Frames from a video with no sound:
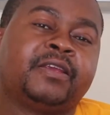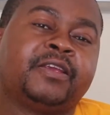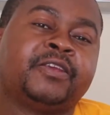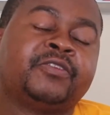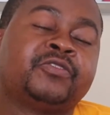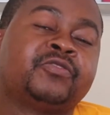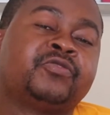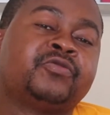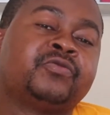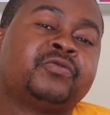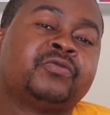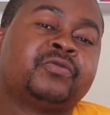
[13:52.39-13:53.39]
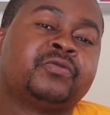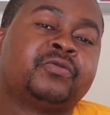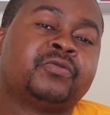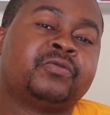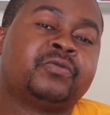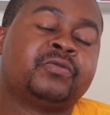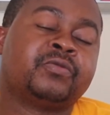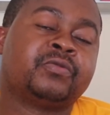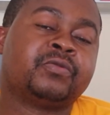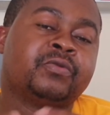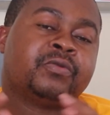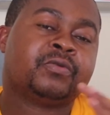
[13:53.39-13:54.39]
is to
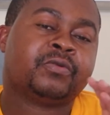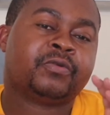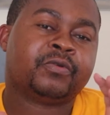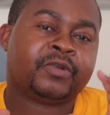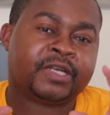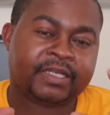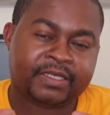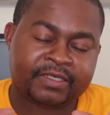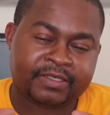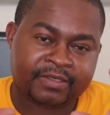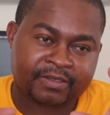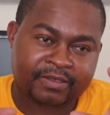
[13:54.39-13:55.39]
read